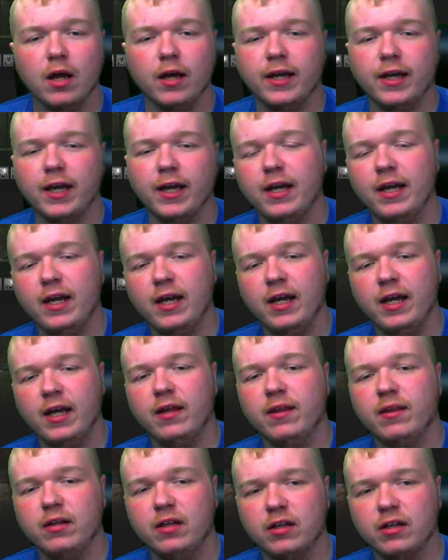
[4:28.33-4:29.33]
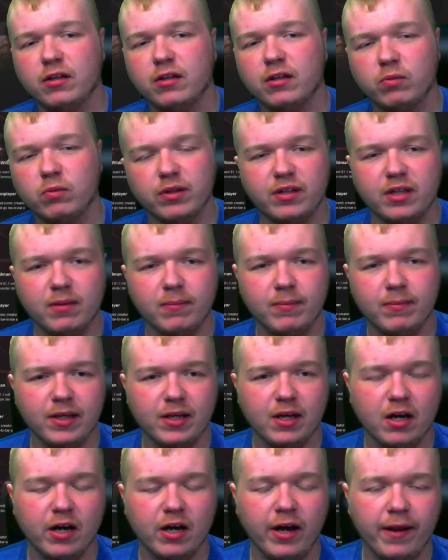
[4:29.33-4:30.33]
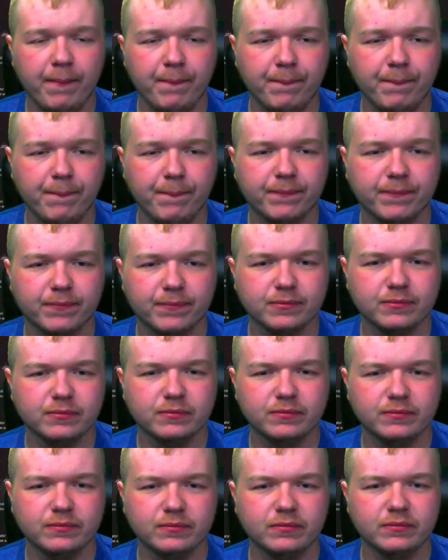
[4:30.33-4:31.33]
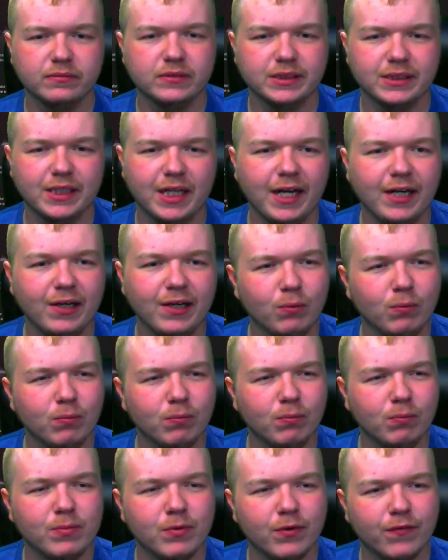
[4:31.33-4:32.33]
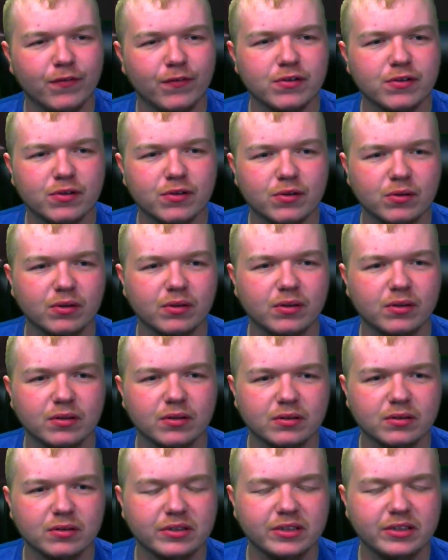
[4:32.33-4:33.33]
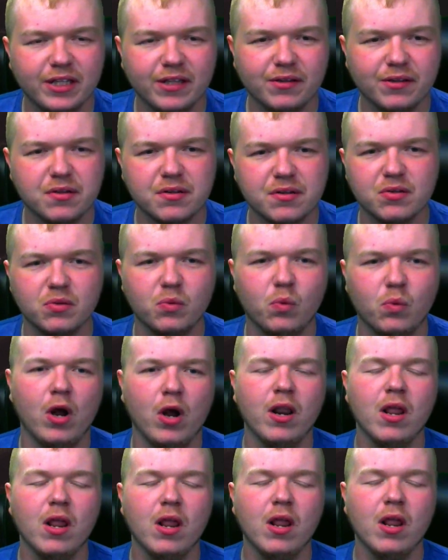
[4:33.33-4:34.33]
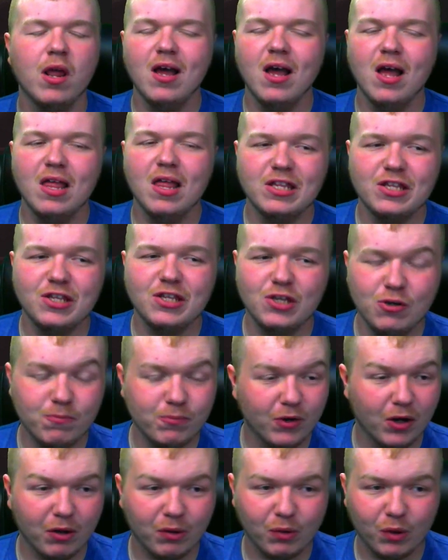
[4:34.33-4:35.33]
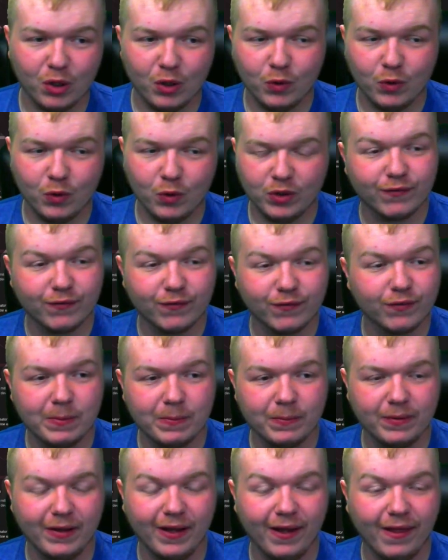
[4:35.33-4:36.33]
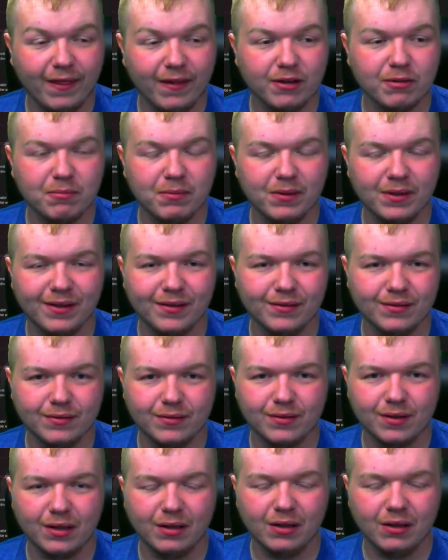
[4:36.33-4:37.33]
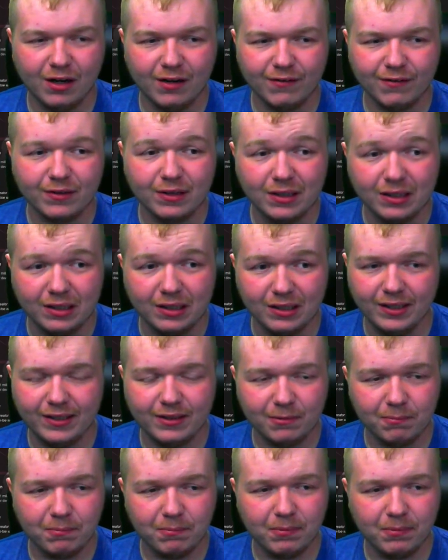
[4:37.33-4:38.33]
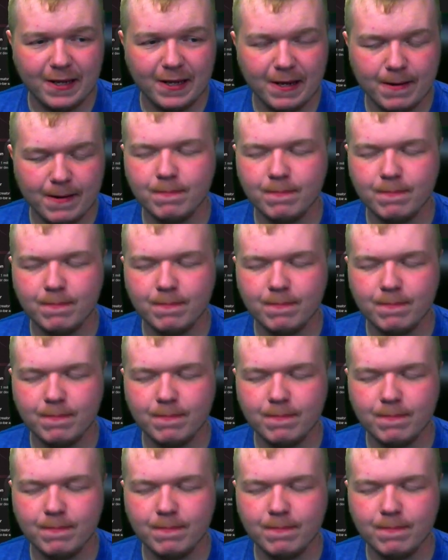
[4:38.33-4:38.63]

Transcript: Okay, and the next one is Demigod. I don't remember if this is this is the one. You probably will never see me play this because it's a lot of click to play.